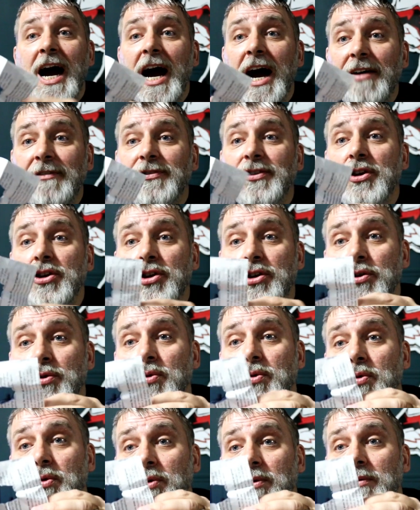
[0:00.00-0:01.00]
After
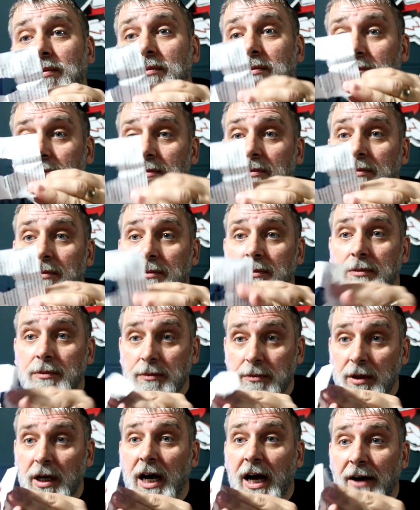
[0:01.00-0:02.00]
you,
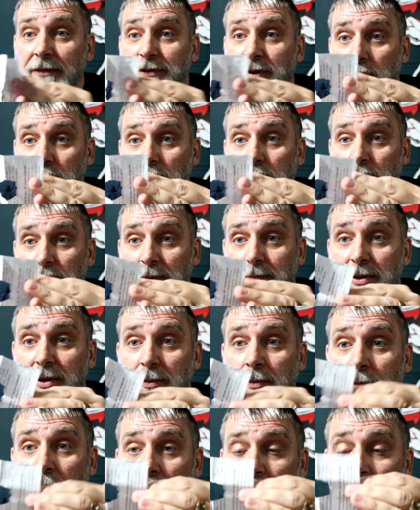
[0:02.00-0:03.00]
after you rip
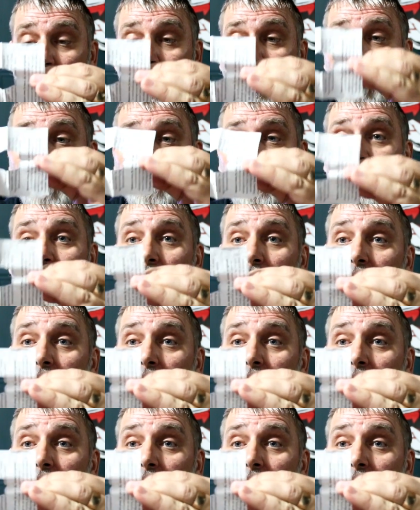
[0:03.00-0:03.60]
the corner off,